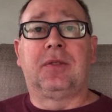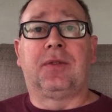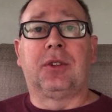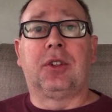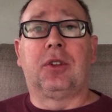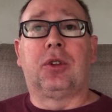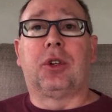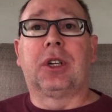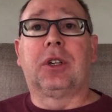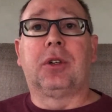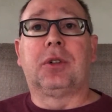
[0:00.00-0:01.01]
for the
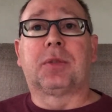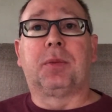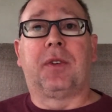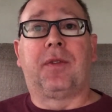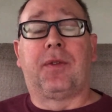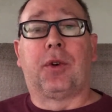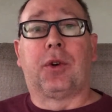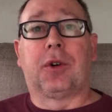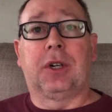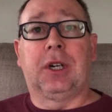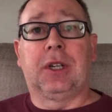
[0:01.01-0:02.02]
Lord goes
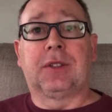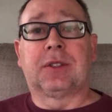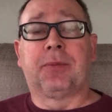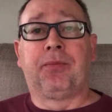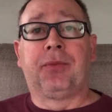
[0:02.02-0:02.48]
before us